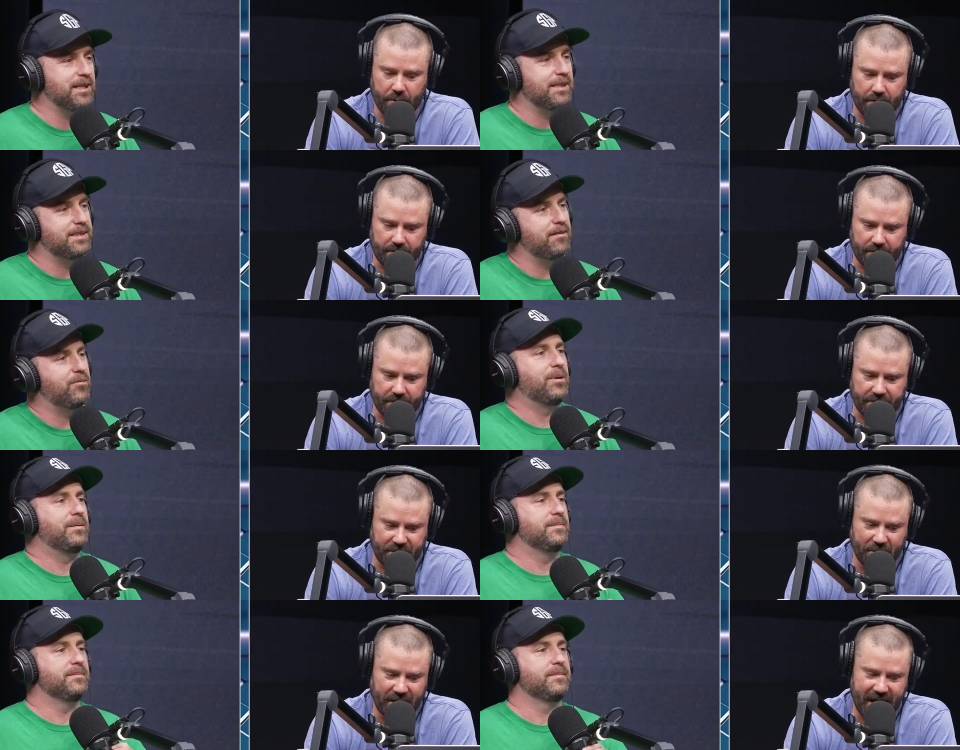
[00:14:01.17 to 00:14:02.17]
Speaker 1: websites everywhere.
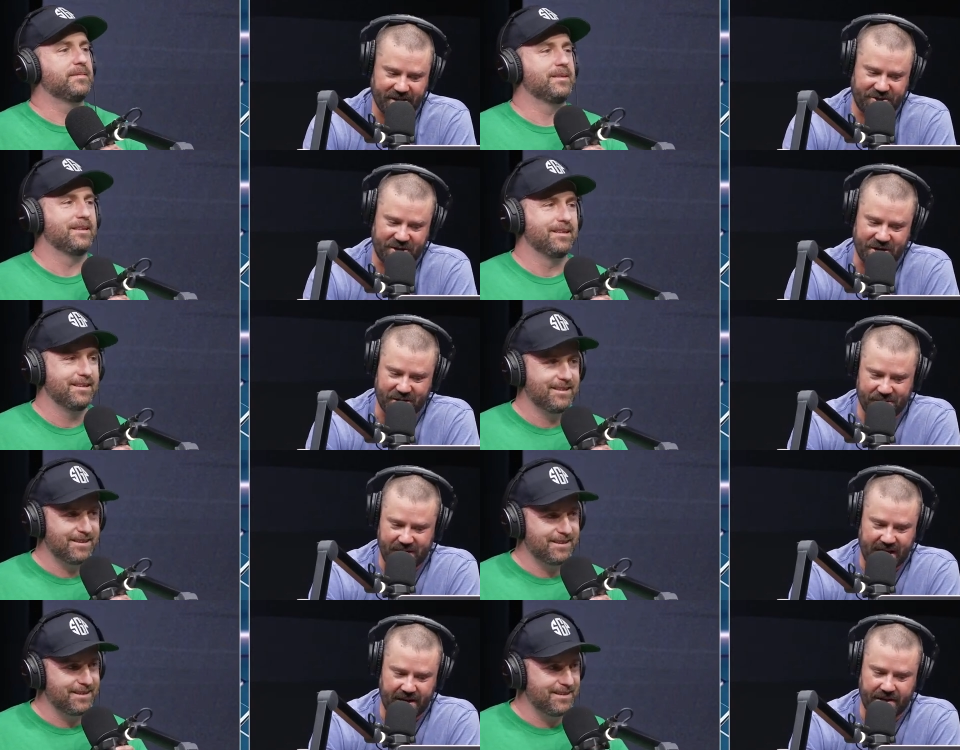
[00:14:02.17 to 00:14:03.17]
So last year
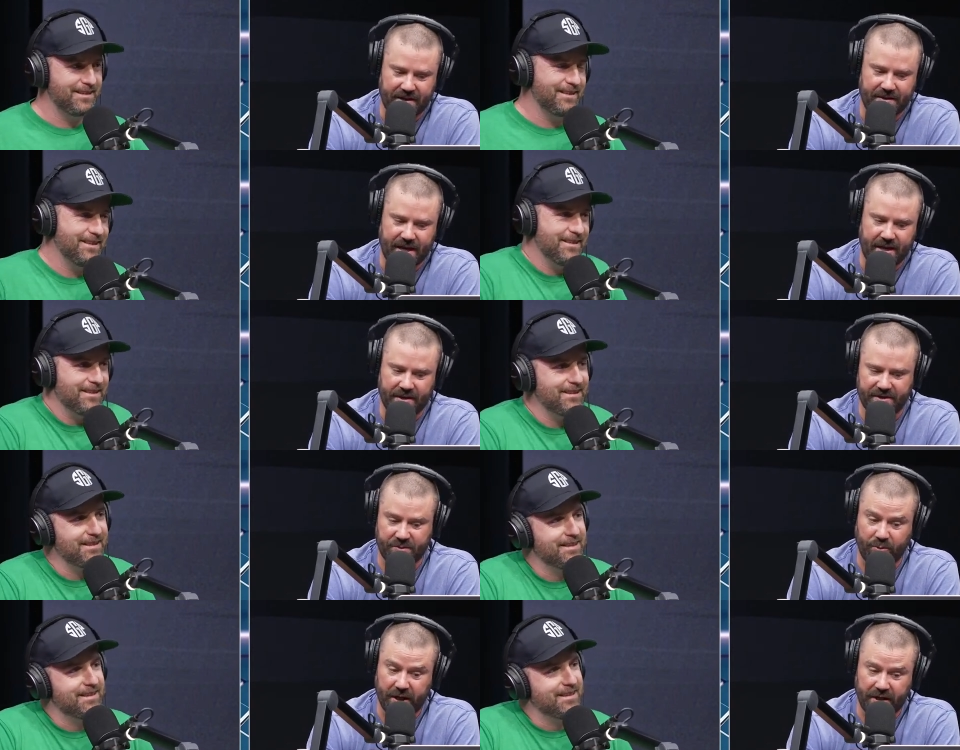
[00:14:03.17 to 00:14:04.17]
they, they
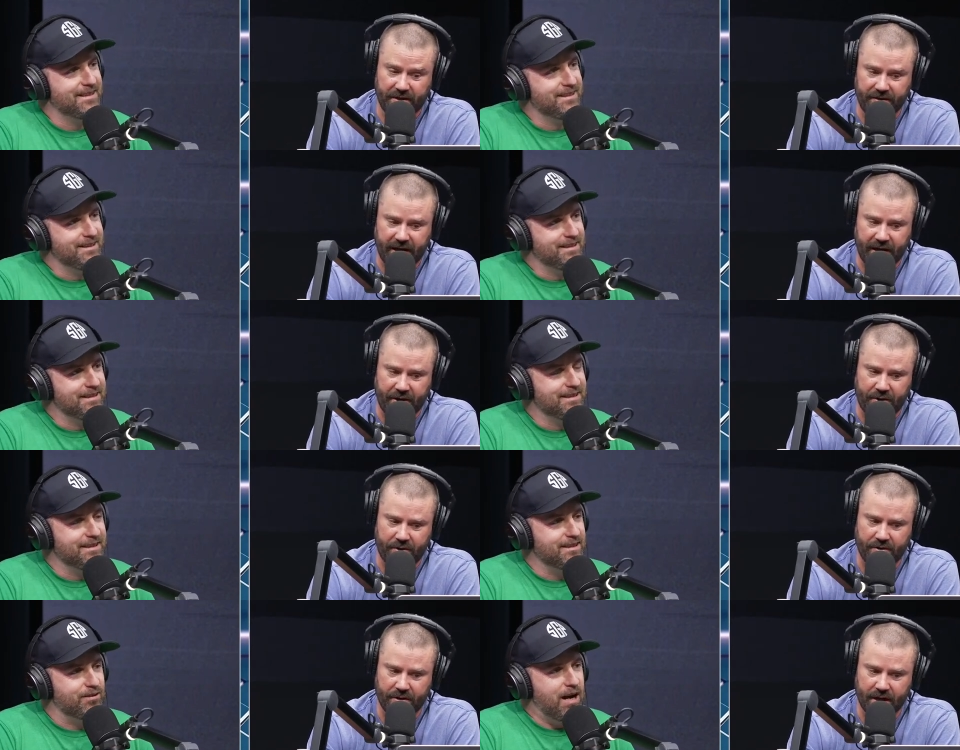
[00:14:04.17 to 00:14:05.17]
split
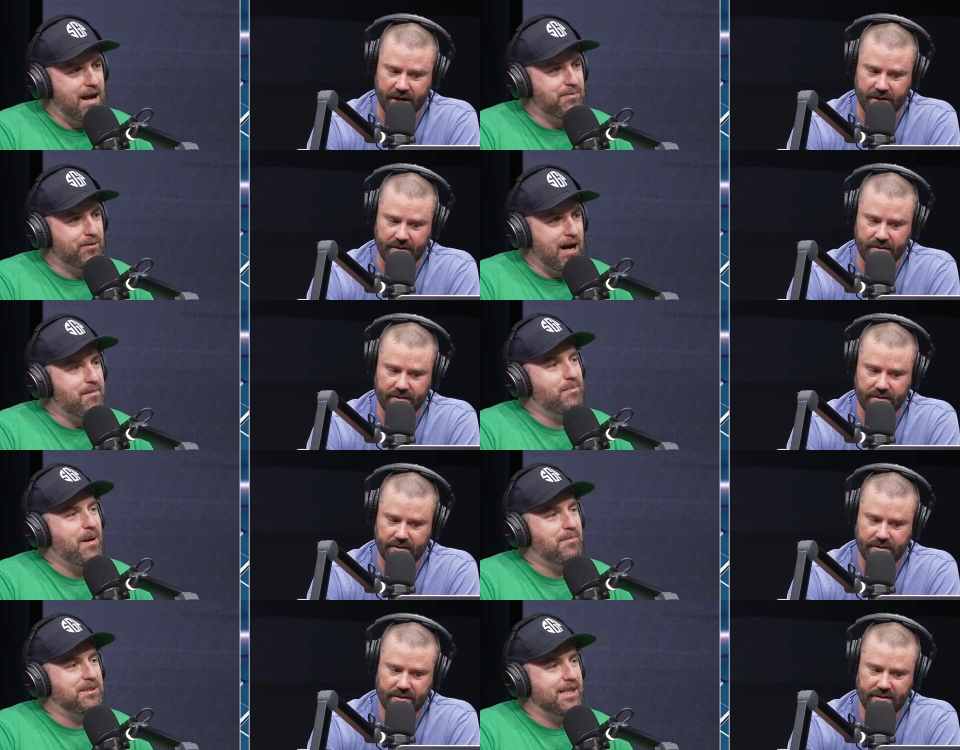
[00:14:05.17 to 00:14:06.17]
their
Speaker 2: grab, uh, grab a
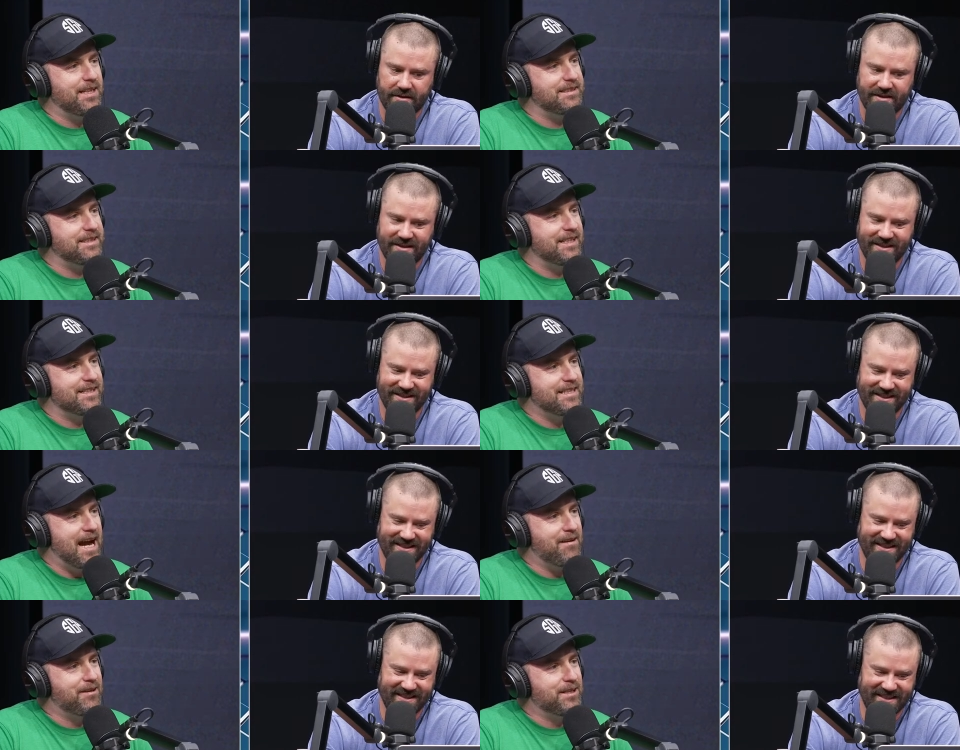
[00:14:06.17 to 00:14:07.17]
Pepsi A C and
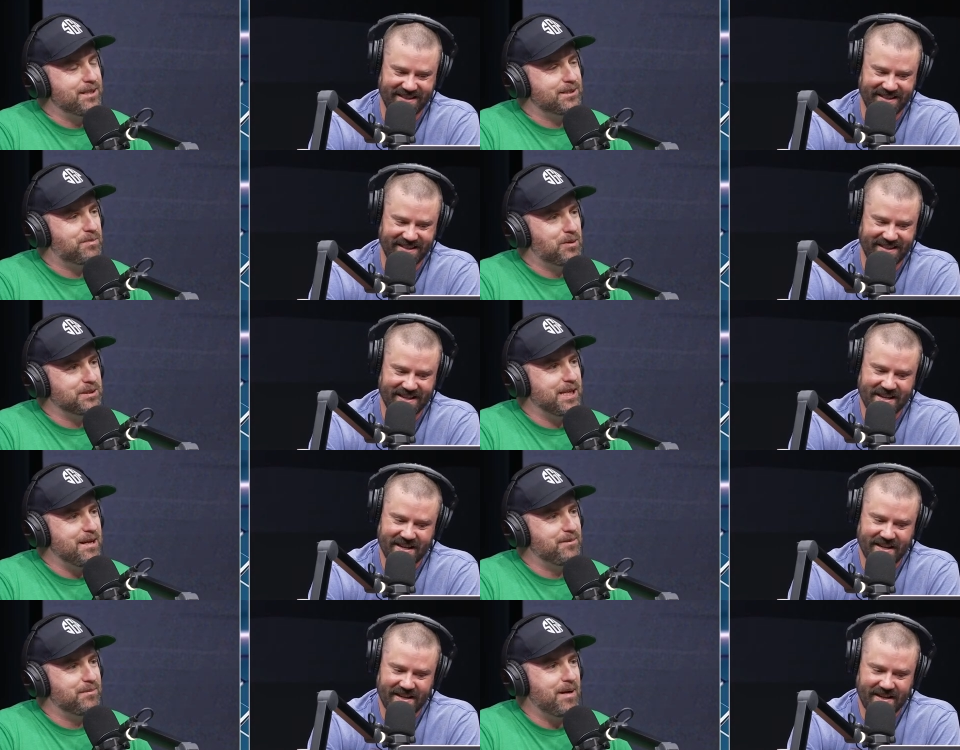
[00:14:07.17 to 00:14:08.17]
dive into the sports
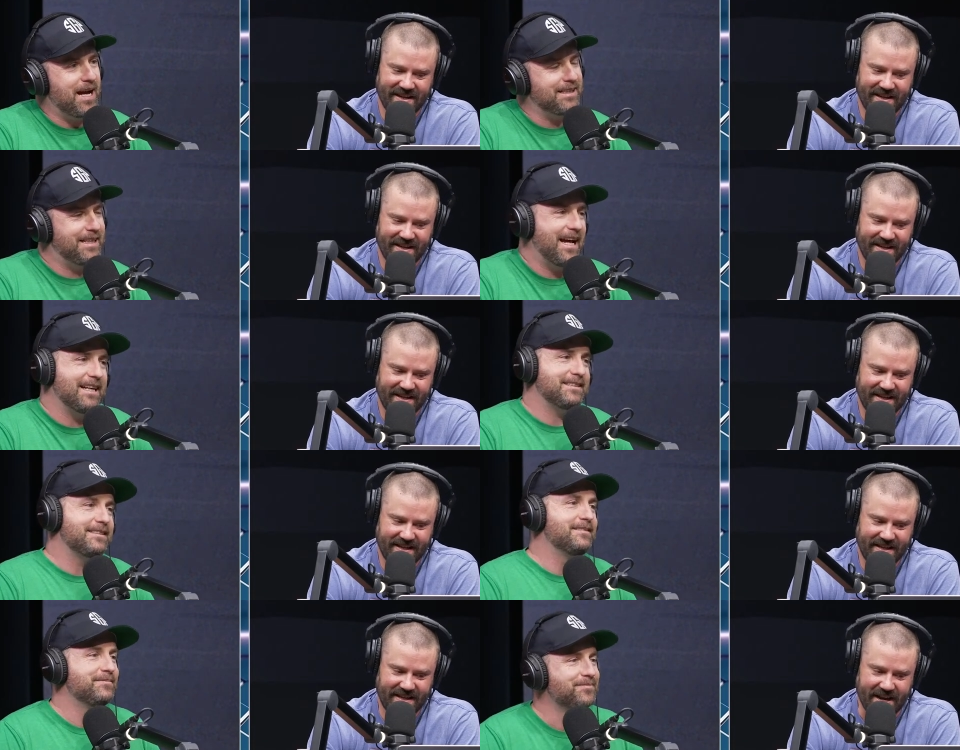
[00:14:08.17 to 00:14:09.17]
gambling
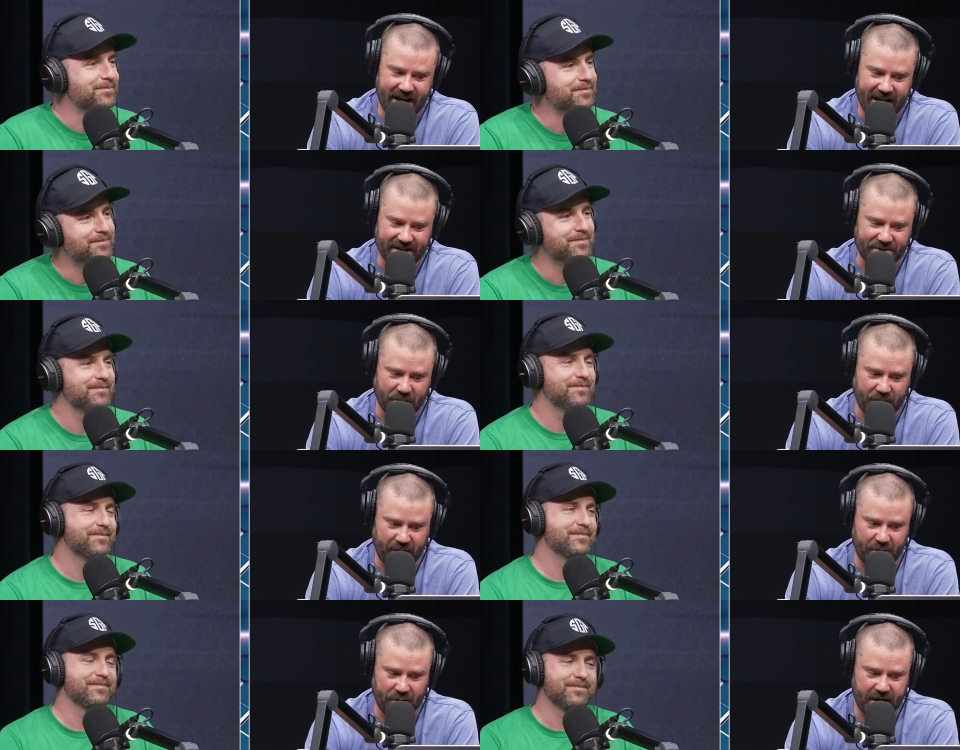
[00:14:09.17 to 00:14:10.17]
podcast.
Speaker 1: Uh, so if
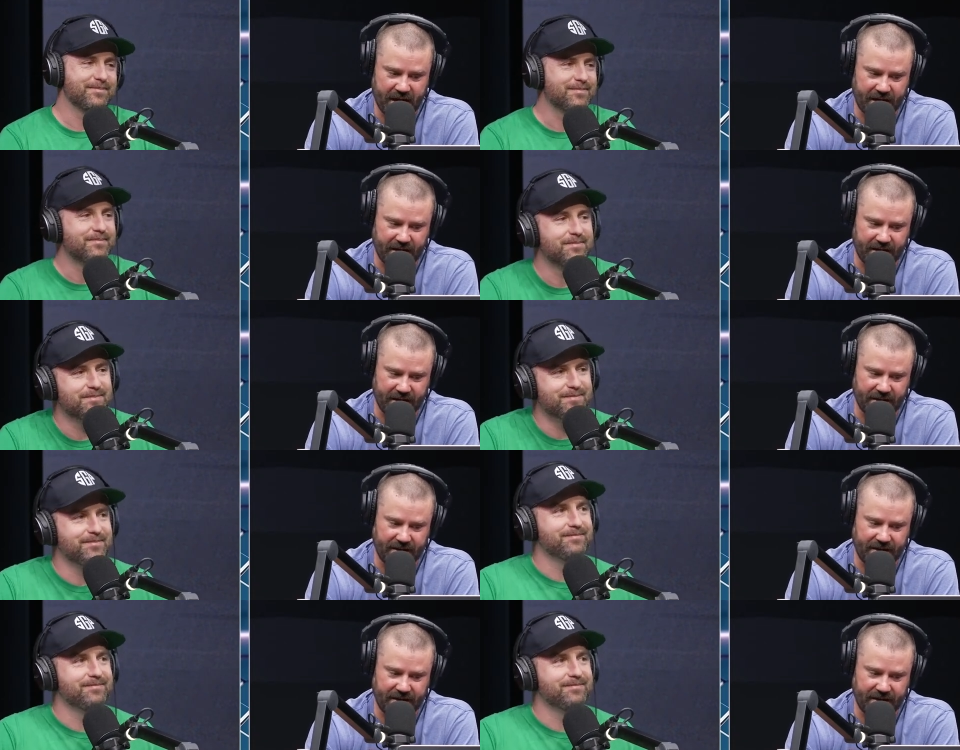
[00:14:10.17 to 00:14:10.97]
we look at uh,